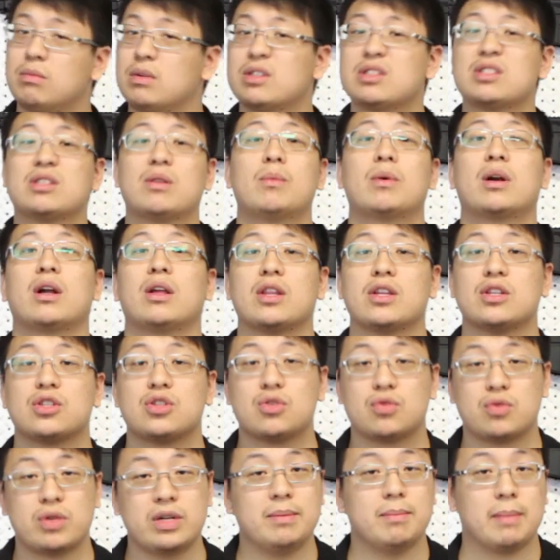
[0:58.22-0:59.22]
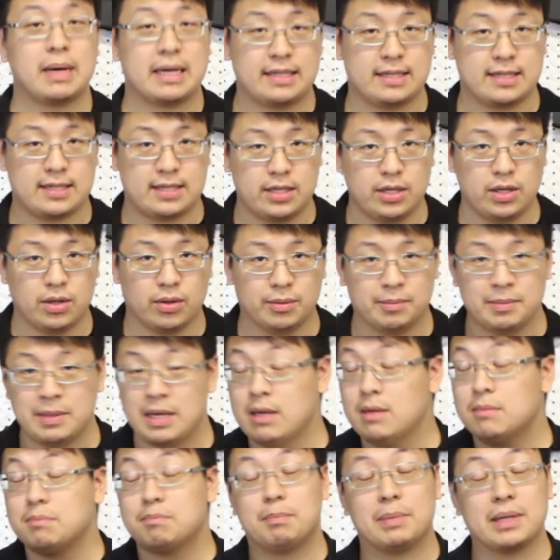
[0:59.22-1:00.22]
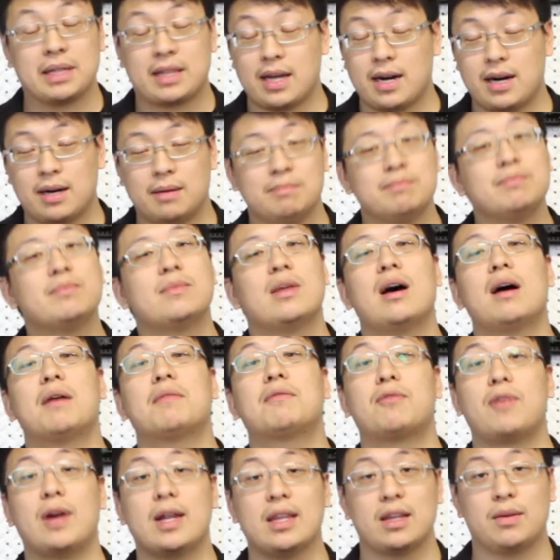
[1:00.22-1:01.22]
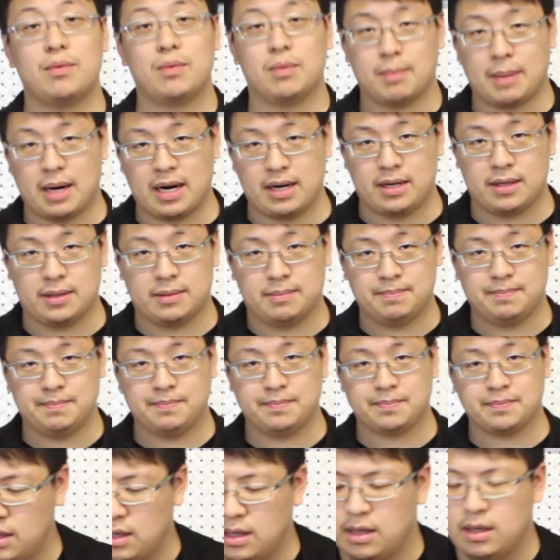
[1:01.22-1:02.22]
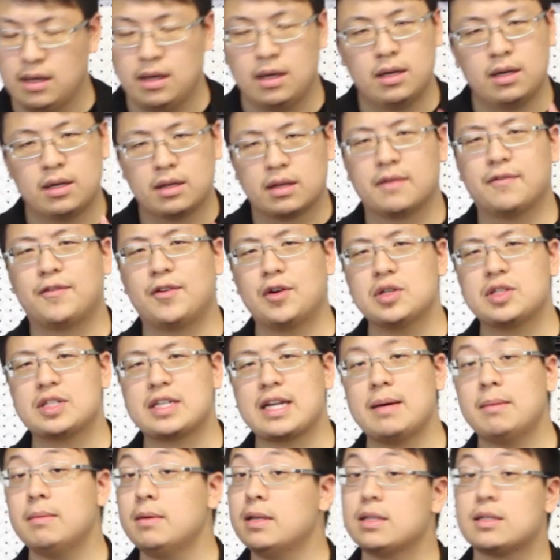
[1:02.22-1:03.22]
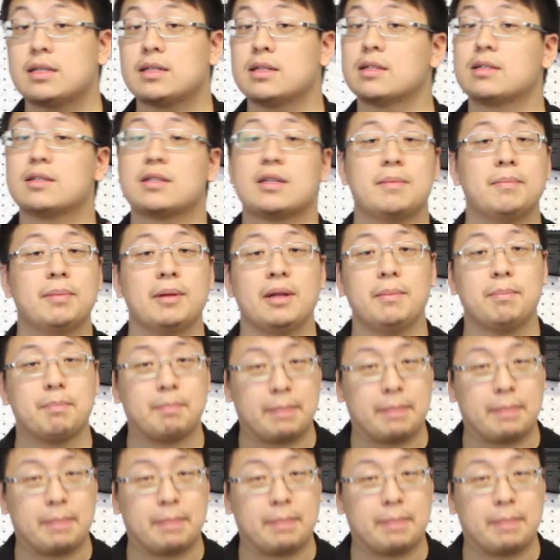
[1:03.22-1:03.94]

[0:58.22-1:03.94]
where someone on the street might see you. But there, a friendly reminder. The first step is to simply